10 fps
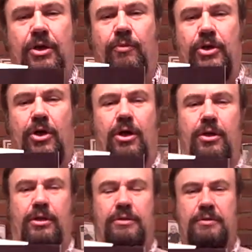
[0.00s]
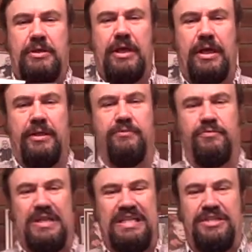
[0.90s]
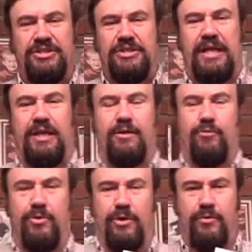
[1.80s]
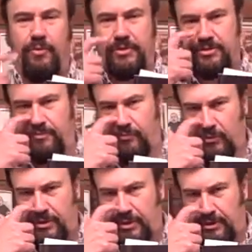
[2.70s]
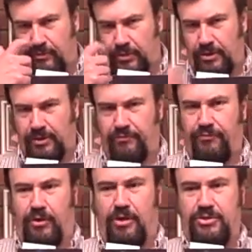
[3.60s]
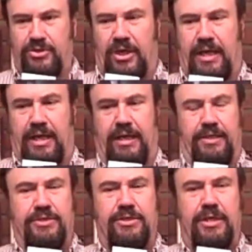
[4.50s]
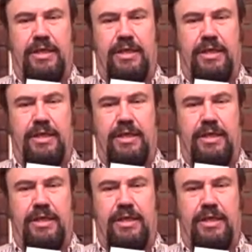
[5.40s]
we all kind of each day work with some really, really false lies.